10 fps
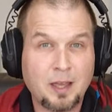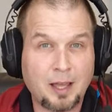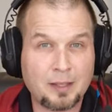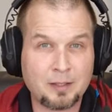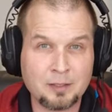
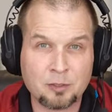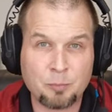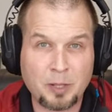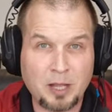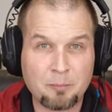I get a mm-hmm. little
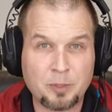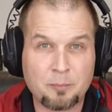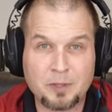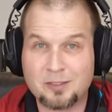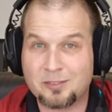pop
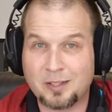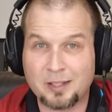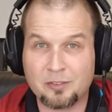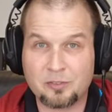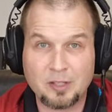up that
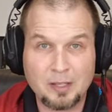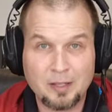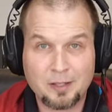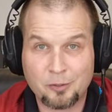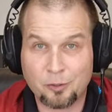says
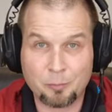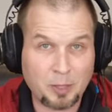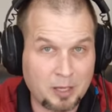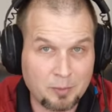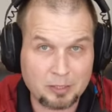your
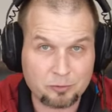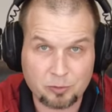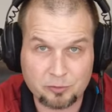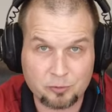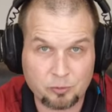Pimax
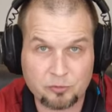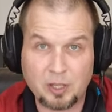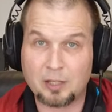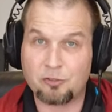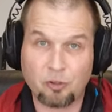crystal is
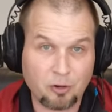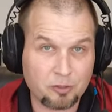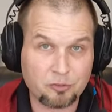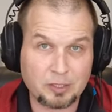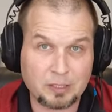not
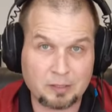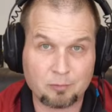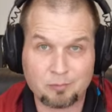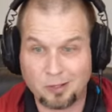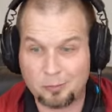
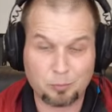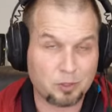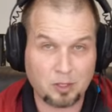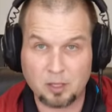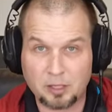charging,
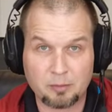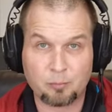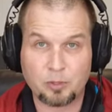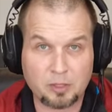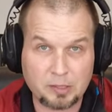unplug and
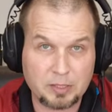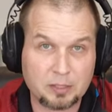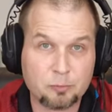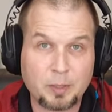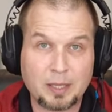plug
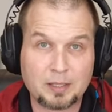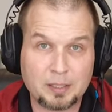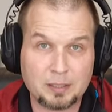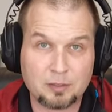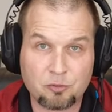things back
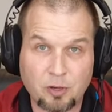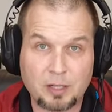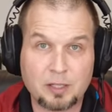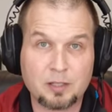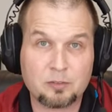in to try
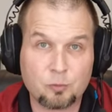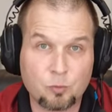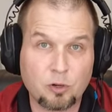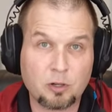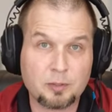to get it to
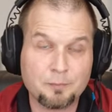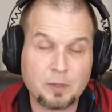work.